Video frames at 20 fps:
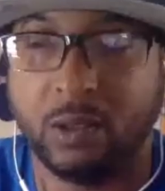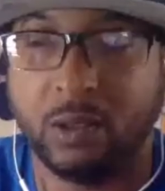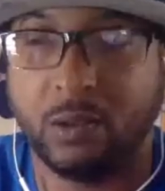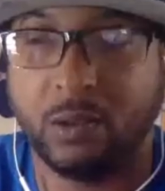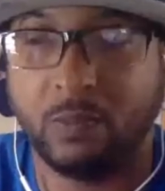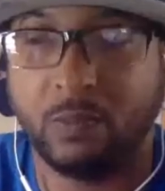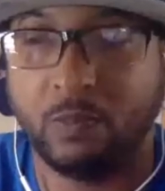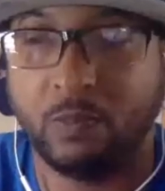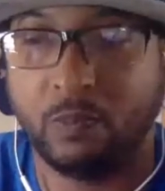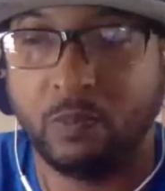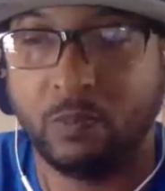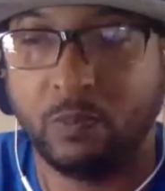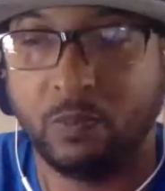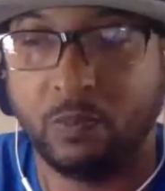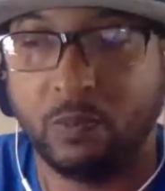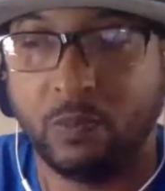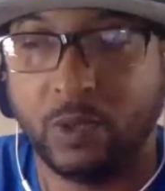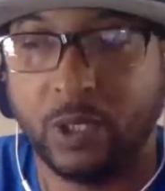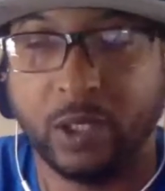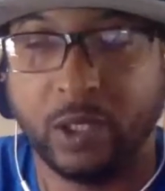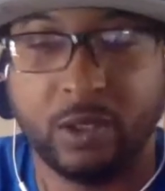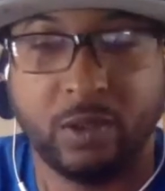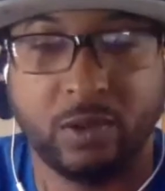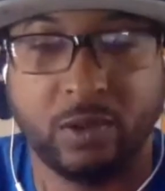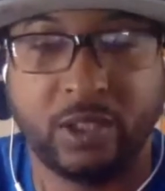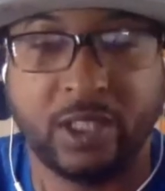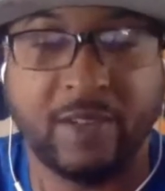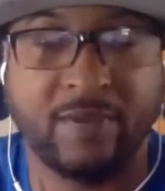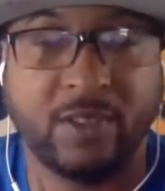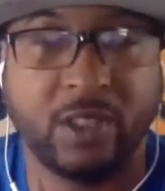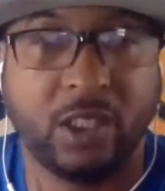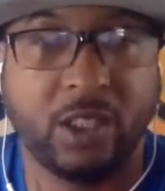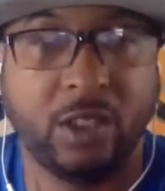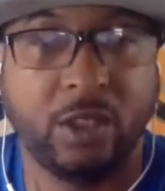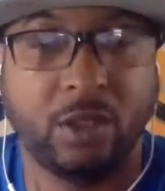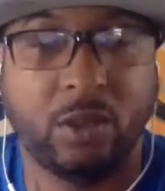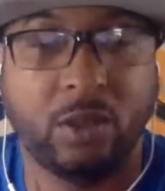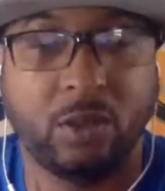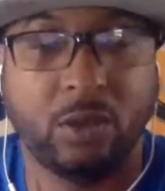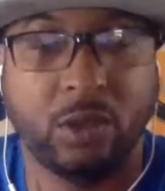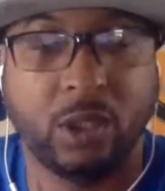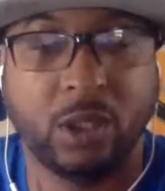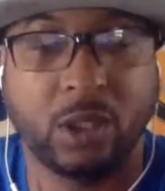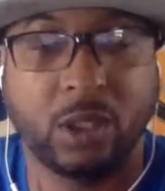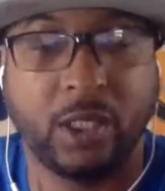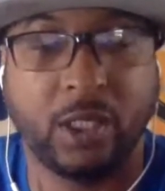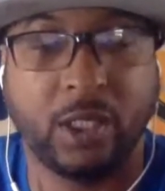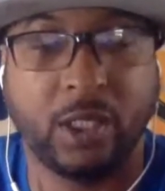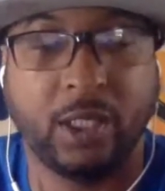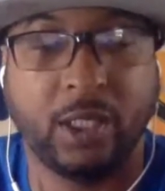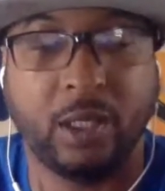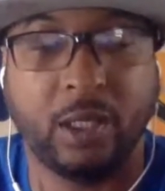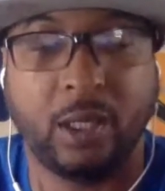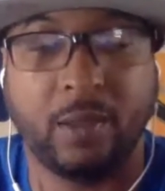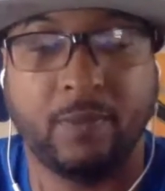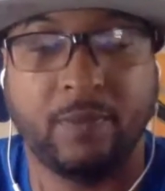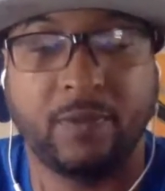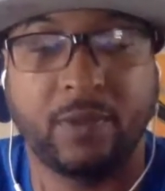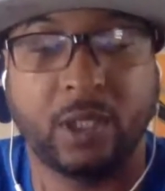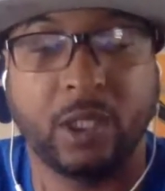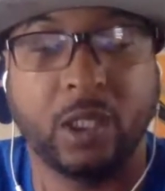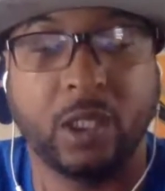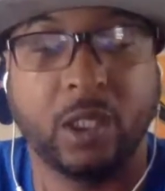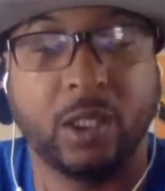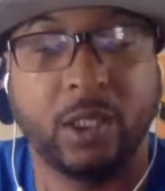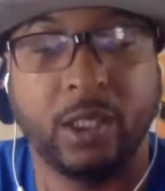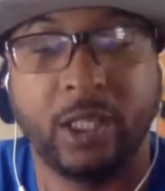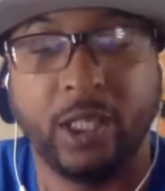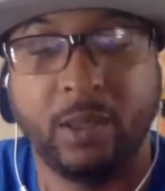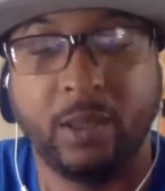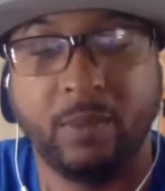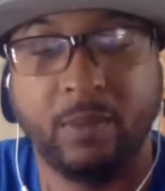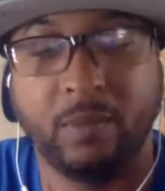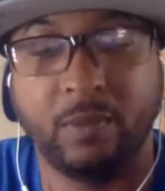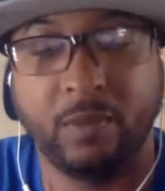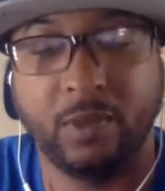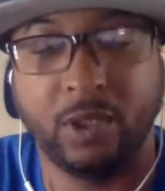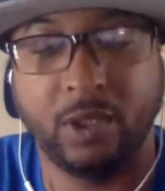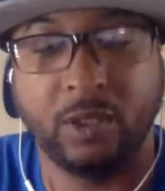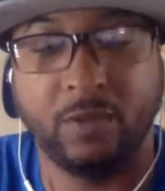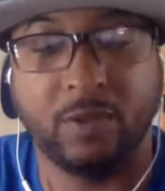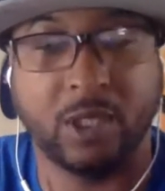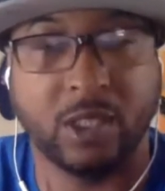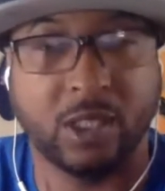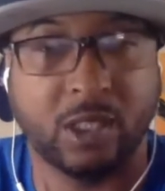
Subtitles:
that 17-year-old young lady, I forget her name. May she